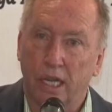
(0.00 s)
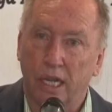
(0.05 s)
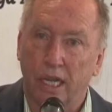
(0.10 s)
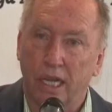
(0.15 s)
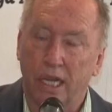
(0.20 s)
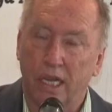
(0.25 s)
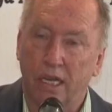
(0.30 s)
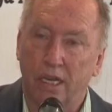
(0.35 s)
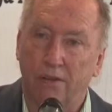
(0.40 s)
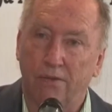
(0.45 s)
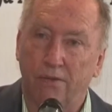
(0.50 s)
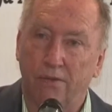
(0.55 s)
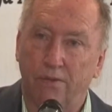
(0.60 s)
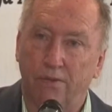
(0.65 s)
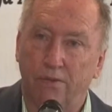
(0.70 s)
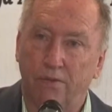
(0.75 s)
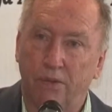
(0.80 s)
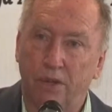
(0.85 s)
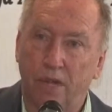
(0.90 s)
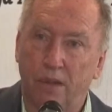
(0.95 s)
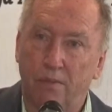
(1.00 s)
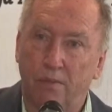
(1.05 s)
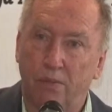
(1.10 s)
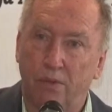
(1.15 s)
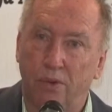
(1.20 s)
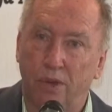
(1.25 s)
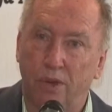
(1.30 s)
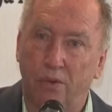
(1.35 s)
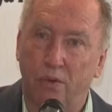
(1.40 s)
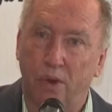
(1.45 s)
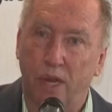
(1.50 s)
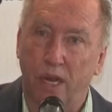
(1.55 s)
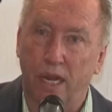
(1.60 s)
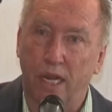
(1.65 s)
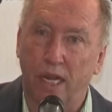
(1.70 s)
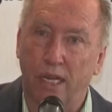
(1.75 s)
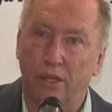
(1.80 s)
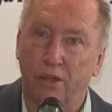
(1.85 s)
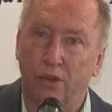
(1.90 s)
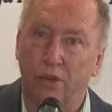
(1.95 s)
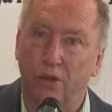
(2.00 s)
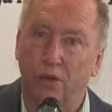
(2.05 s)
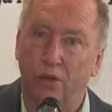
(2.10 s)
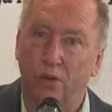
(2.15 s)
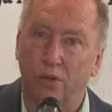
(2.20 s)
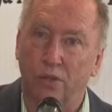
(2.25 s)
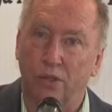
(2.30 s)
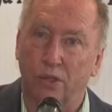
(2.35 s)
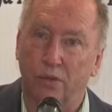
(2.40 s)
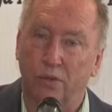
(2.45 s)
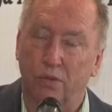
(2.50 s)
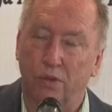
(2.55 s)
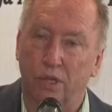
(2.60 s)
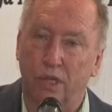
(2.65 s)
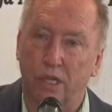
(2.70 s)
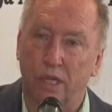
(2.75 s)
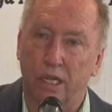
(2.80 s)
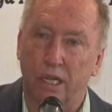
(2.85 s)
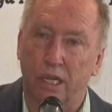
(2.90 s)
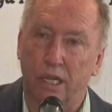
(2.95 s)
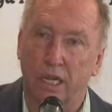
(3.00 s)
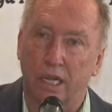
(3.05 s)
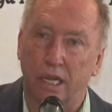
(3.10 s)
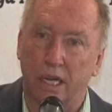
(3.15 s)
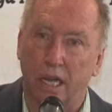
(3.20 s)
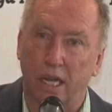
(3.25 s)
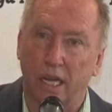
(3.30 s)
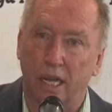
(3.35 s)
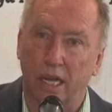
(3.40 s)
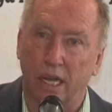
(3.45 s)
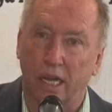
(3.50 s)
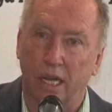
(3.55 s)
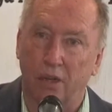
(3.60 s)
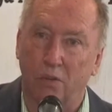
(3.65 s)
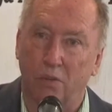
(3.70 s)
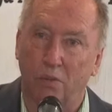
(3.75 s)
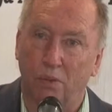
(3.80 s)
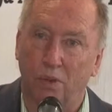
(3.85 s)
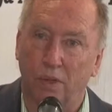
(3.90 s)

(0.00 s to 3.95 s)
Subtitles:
in a temporary way, and you can also help